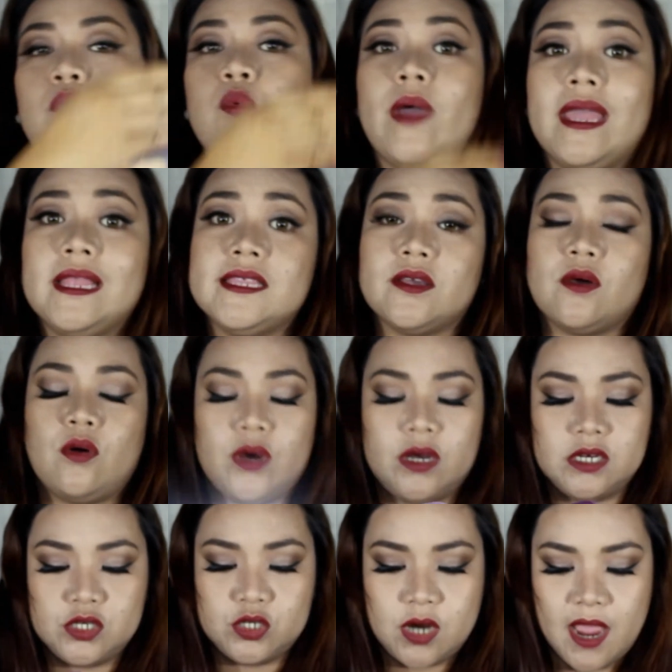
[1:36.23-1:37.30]
wet
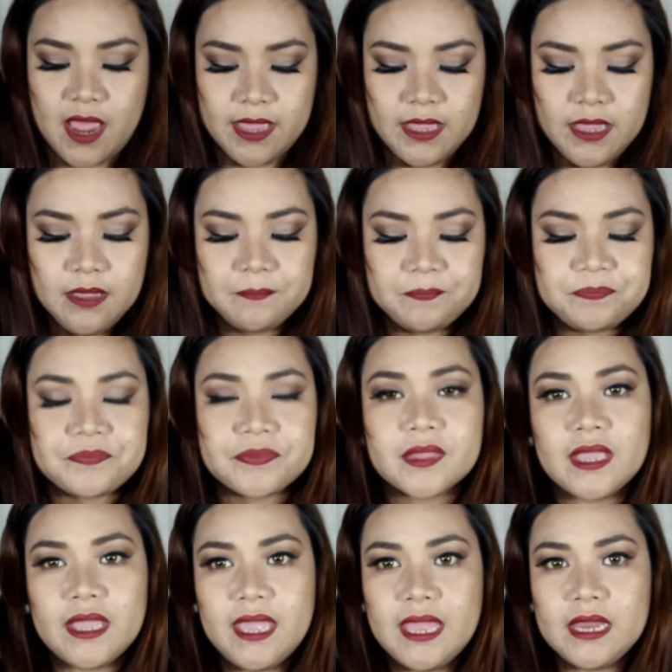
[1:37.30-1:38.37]
or dry.
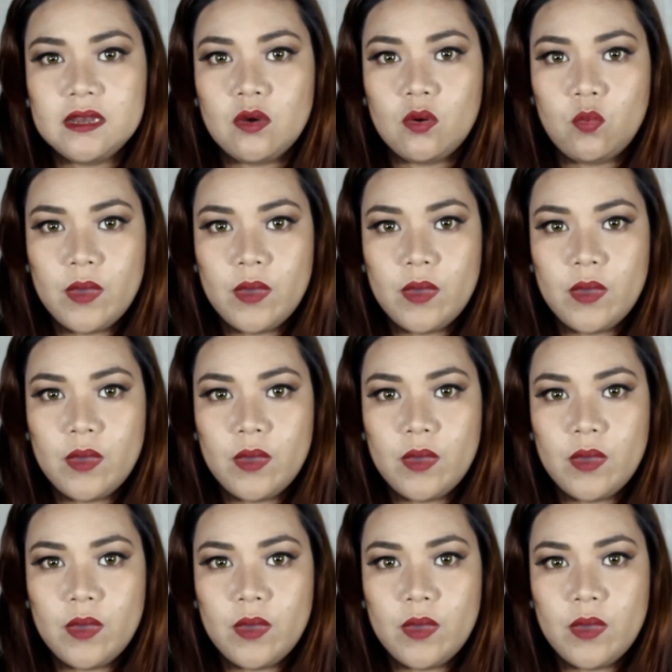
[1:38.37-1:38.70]
And